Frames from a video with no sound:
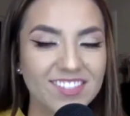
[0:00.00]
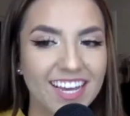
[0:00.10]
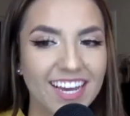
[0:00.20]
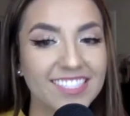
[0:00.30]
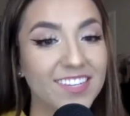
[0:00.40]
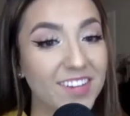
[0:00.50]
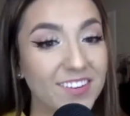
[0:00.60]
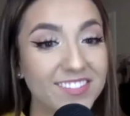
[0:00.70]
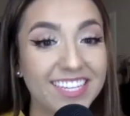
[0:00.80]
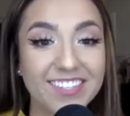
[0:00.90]

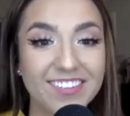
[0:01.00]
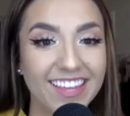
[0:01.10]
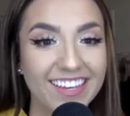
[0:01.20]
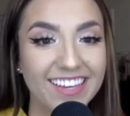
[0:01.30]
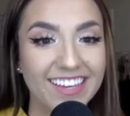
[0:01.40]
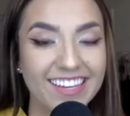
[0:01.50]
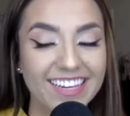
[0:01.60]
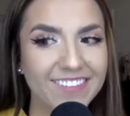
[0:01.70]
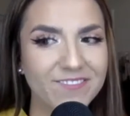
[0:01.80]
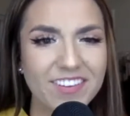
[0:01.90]
sometimes I do think like
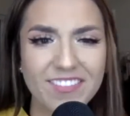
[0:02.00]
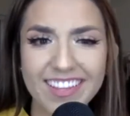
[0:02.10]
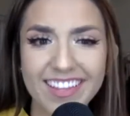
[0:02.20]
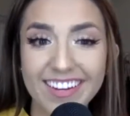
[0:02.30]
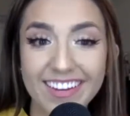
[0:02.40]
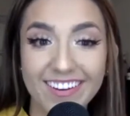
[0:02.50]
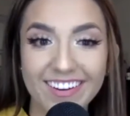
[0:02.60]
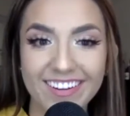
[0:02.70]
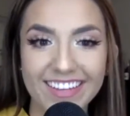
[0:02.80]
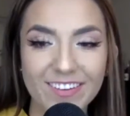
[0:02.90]
maybe they
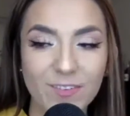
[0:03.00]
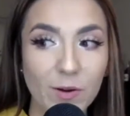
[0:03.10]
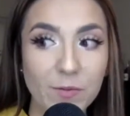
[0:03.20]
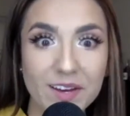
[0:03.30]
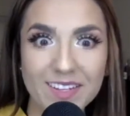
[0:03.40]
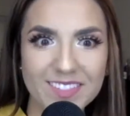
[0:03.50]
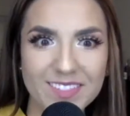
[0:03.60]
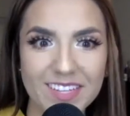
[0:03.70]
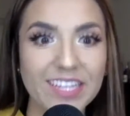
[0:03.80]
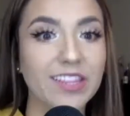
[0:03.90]
are like robots or
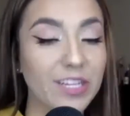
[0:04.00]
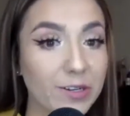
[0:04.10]
like literally